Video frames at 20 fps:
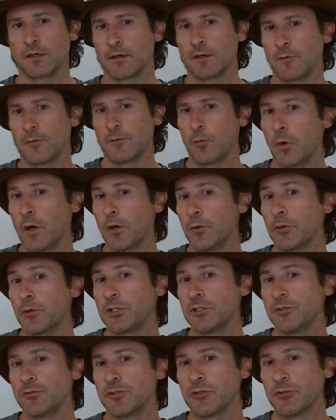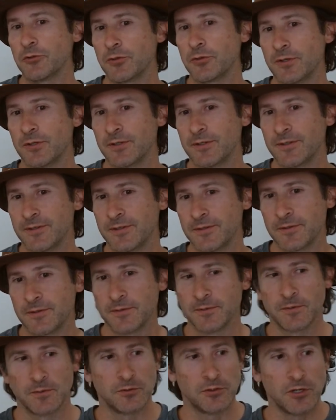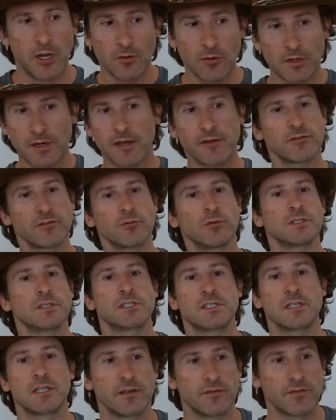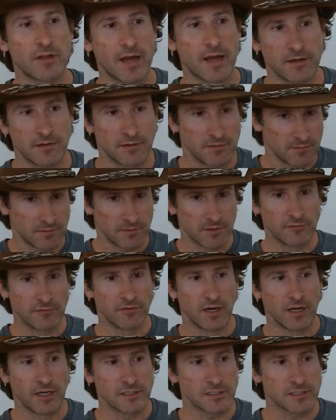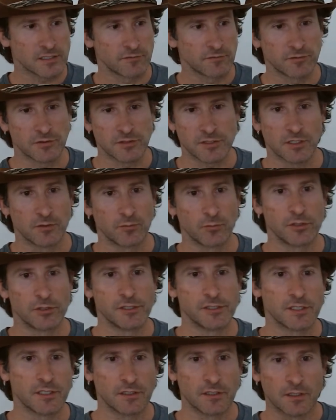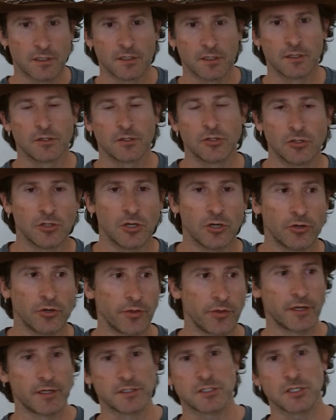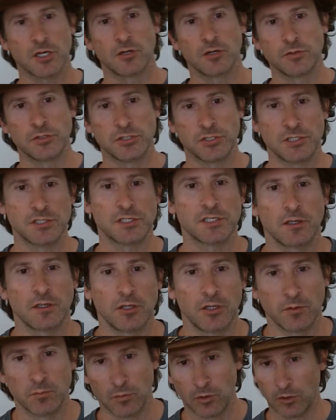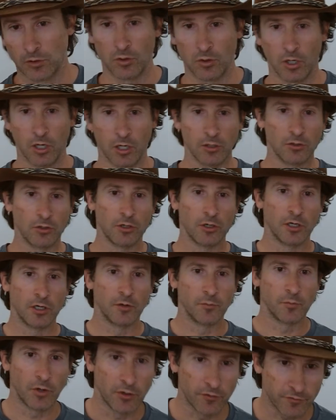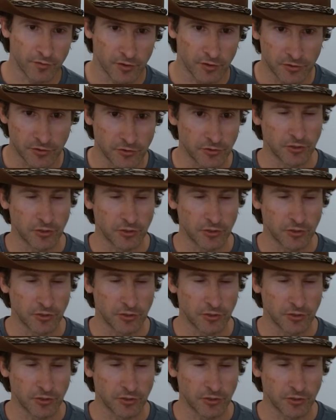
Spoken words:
what would you do? No one ever wants to give that advice for some reason, and then it's always disclaimed like, well, I don't know. I'm not fine.